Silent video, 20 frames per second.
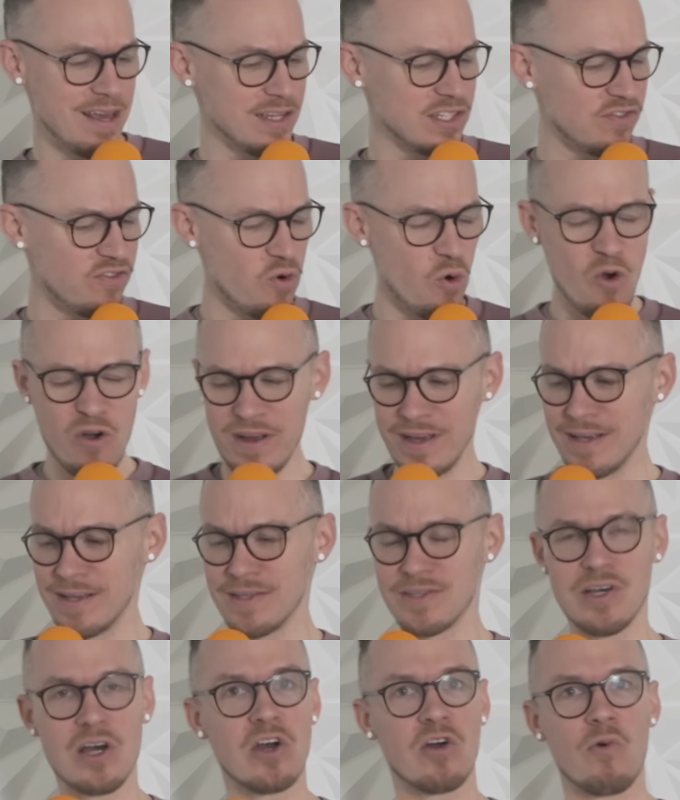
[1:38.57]
things for
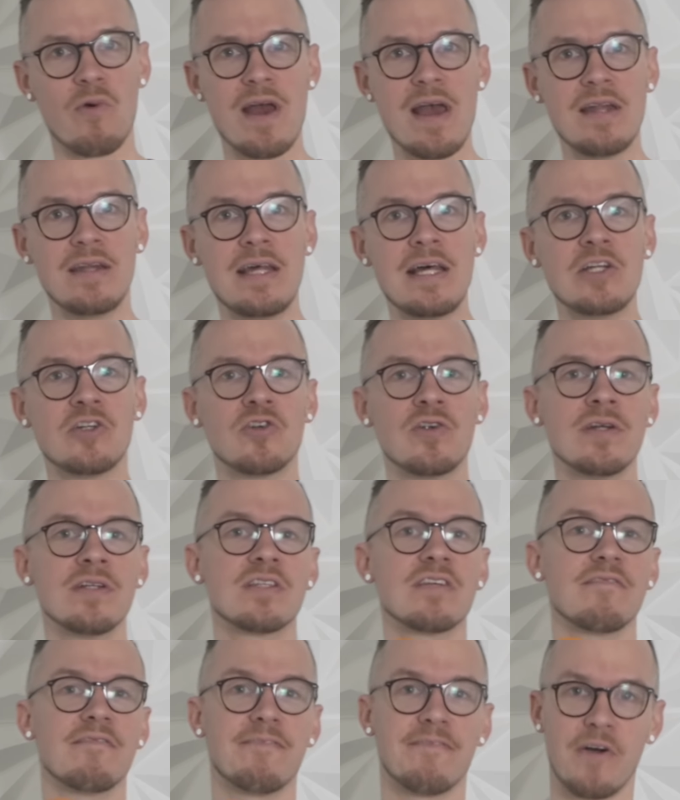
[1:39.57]
is a grand
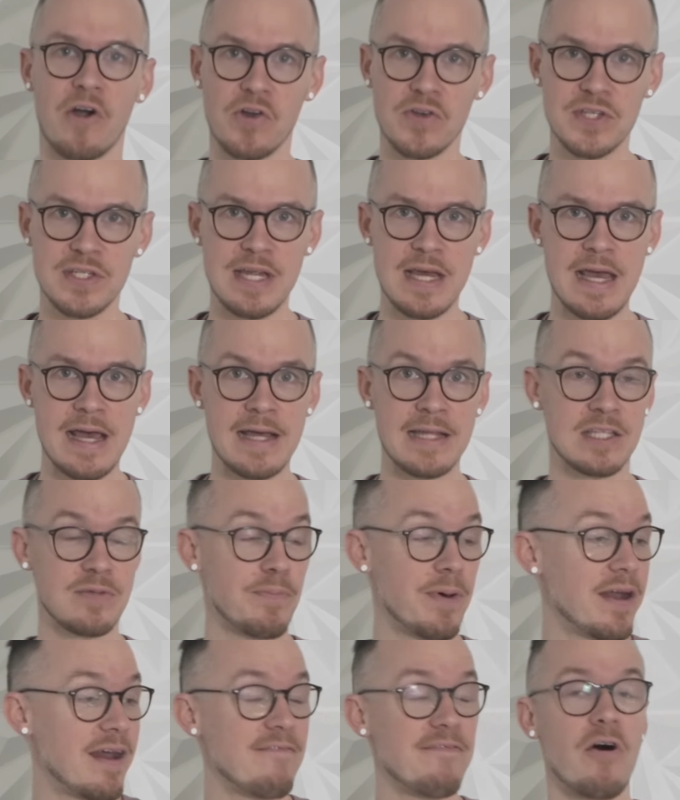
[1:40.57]
entrance, first
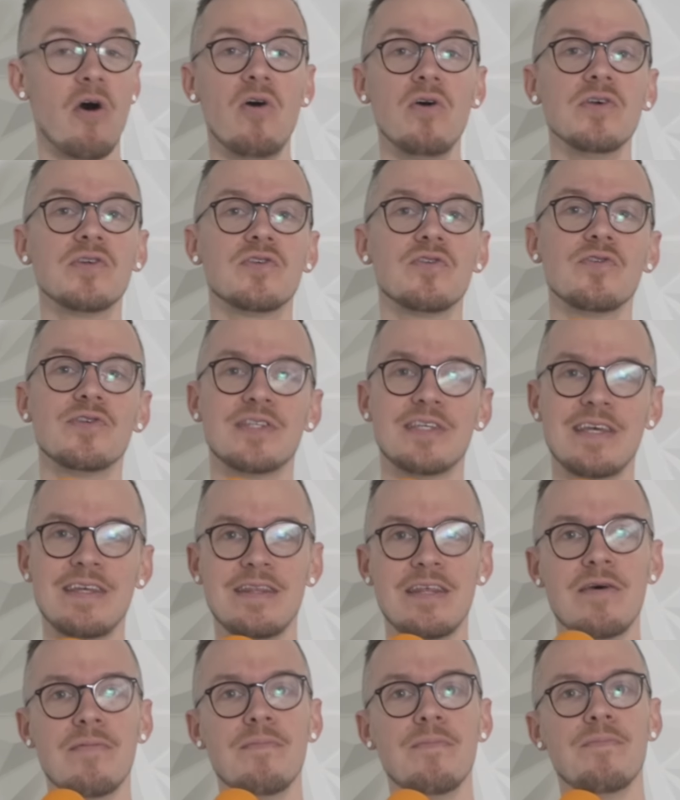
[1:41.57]
dance, but I've also
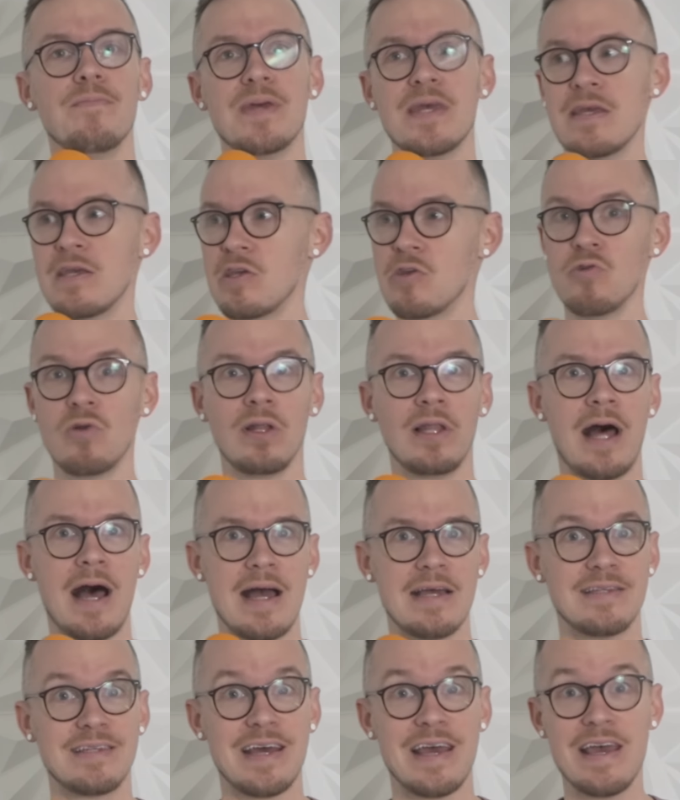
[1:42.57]
seen them being
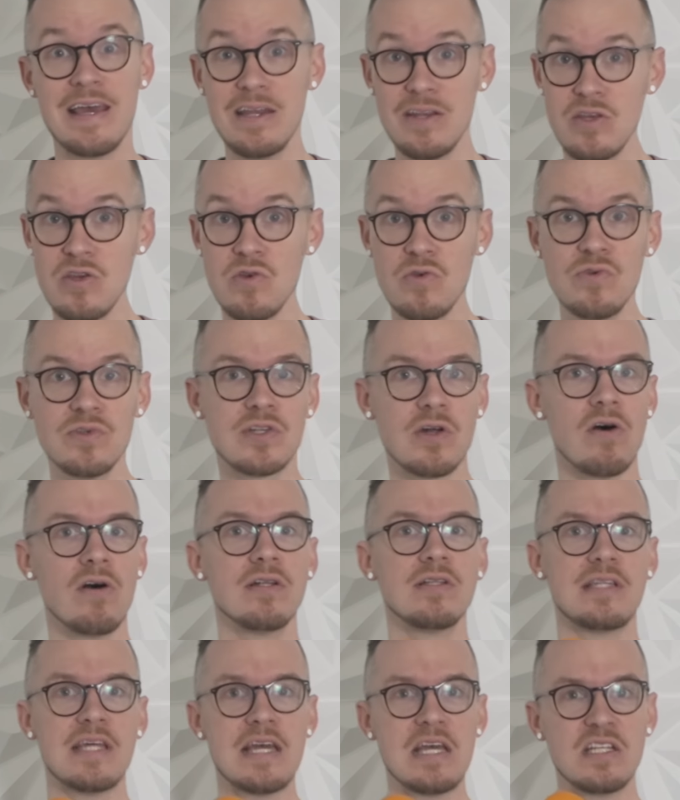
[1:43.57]
utilized and used
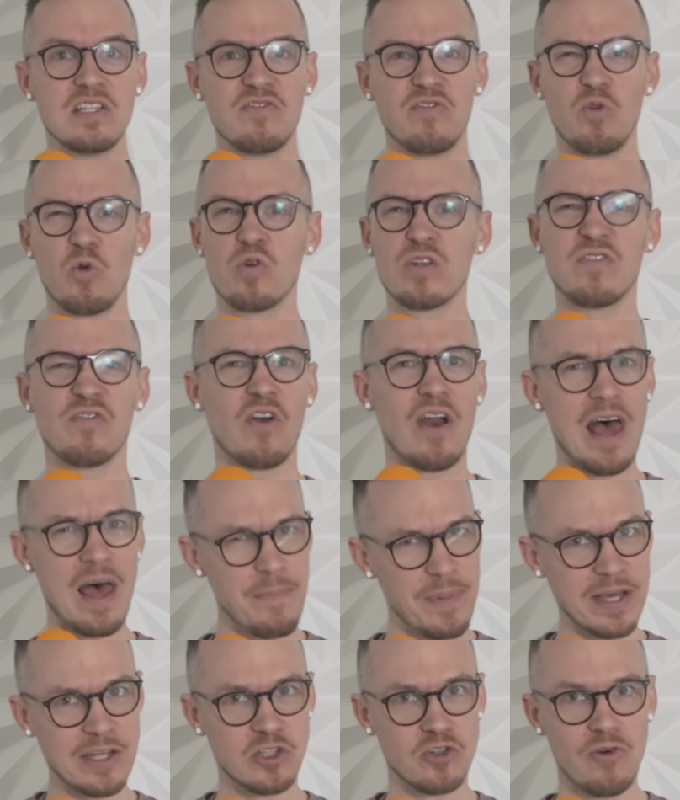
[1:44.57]
on dance floors for
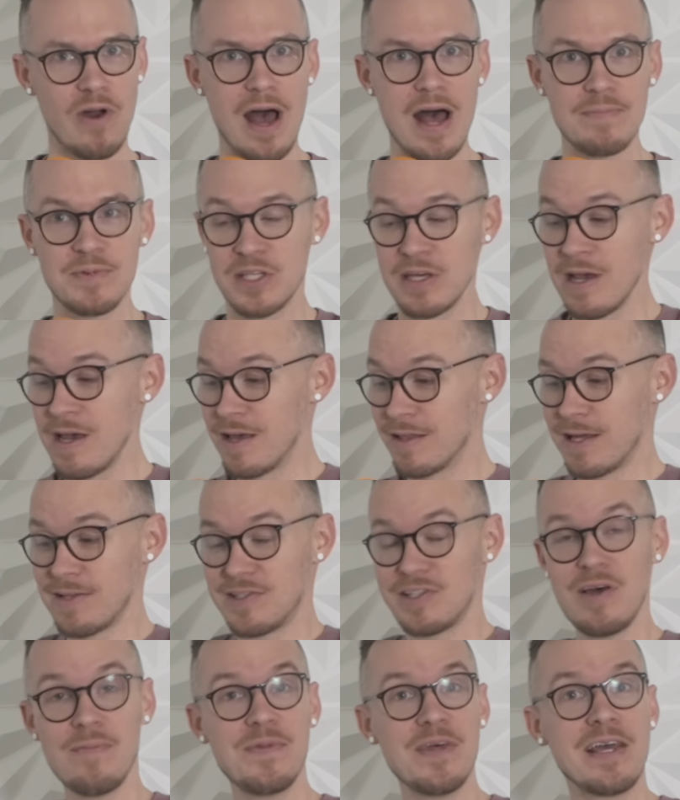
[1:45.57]
epic drops.
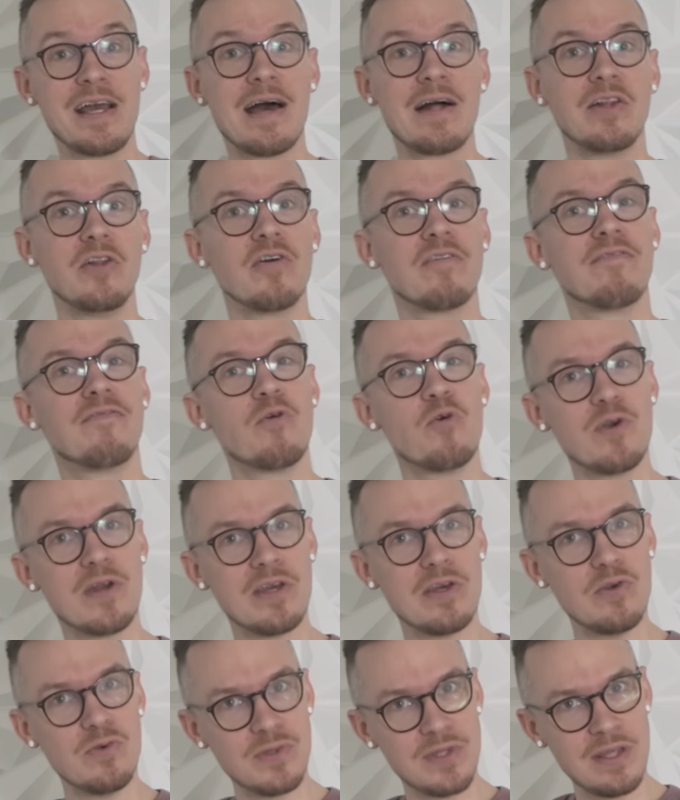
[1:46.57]
That's something I look
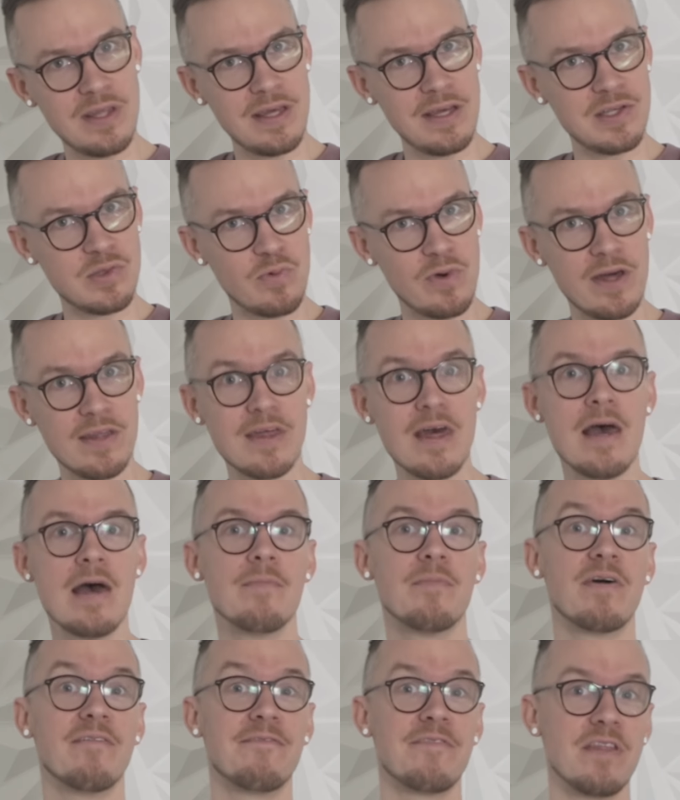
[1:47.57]
forward to using these with,
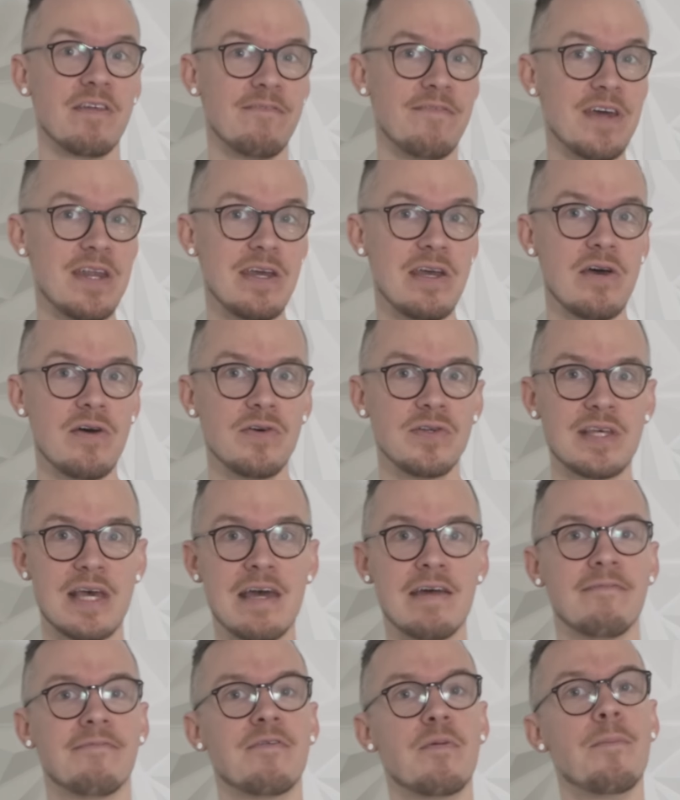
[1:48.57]
but for the videos
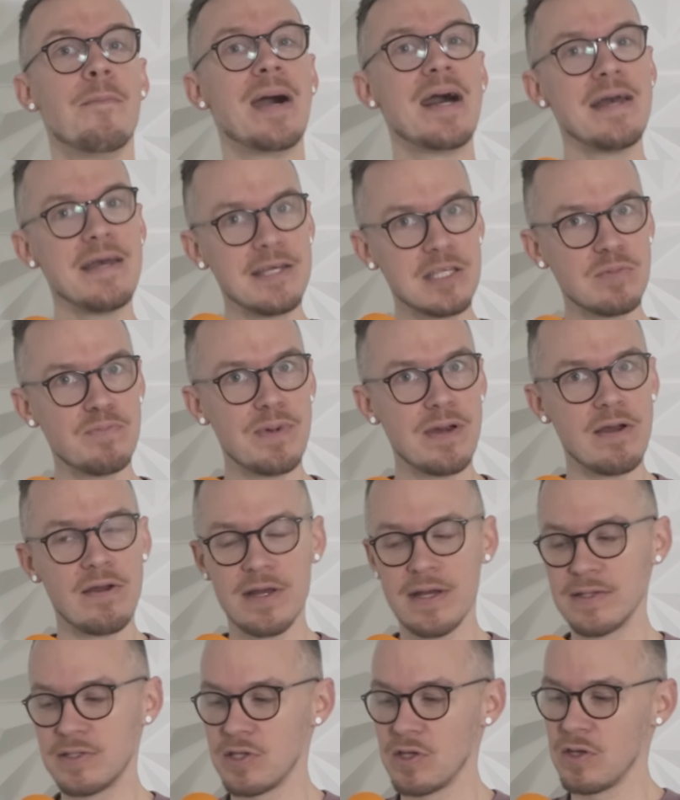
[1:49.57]
and from my
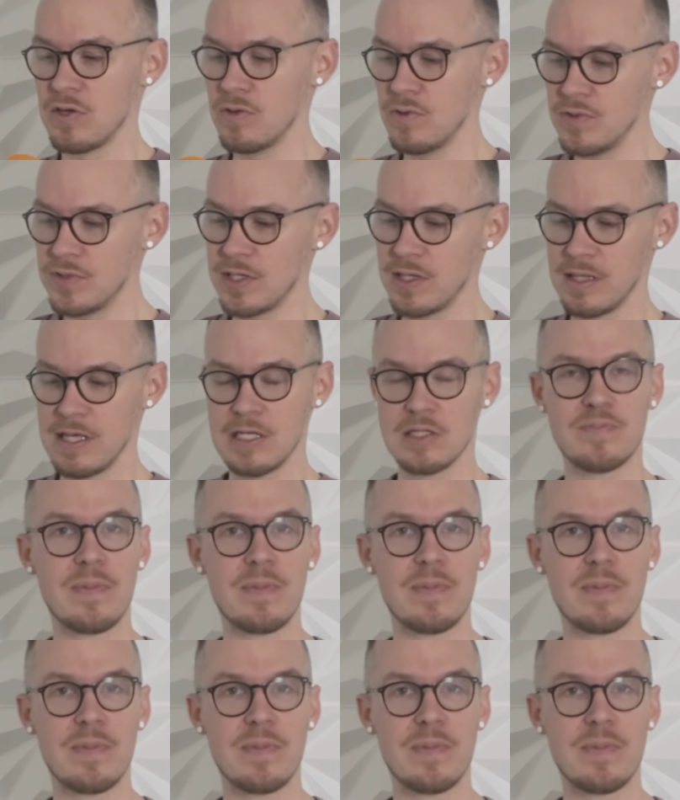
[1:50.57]
experience using